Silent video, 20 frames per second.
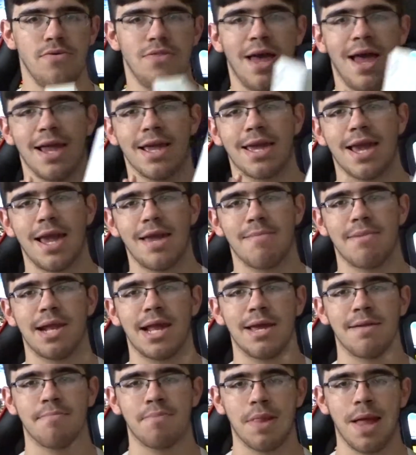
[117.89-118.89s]
that came in
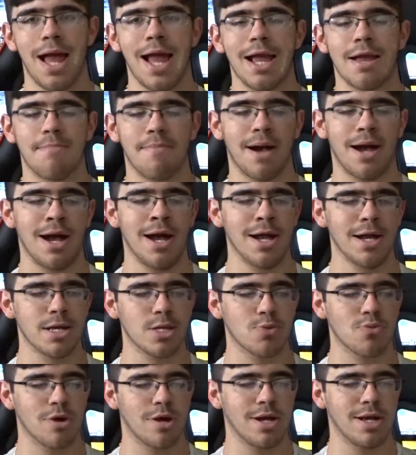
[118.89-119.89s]
a black
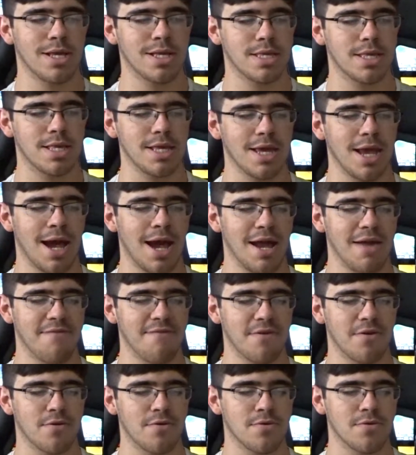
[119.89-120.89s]
box, whereas the
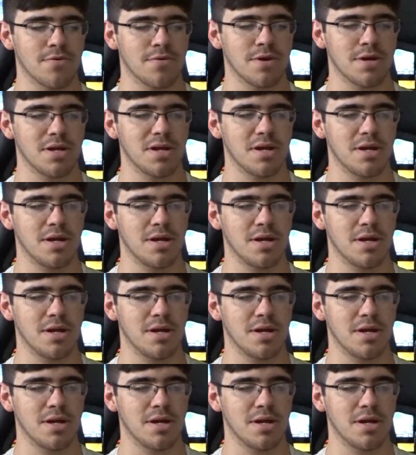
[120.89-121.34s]
iPhone,